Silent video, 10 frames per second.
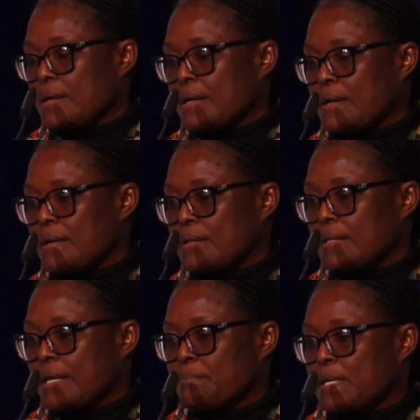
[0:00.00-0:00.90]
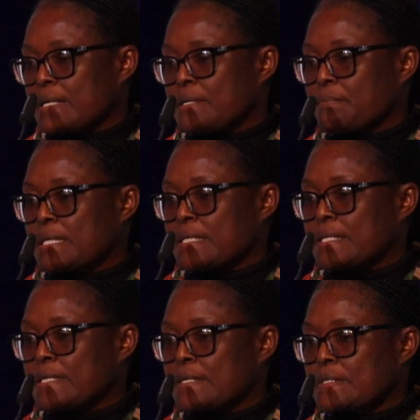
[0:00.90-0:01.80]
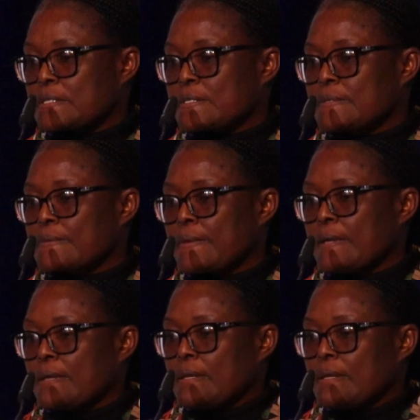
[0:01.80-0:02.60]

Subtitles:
library materials.